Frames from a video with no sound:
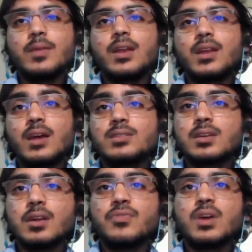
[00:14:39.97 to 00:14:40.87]
Okay. And class
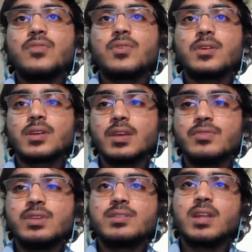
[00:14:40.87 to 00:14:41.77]
thirty-five
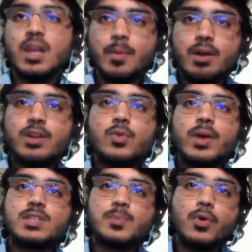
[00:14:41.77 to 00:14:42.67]
gives us the liberty to
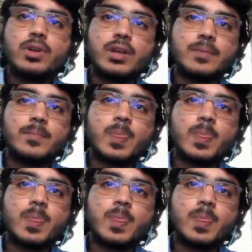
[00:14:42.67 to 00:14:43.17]
export it.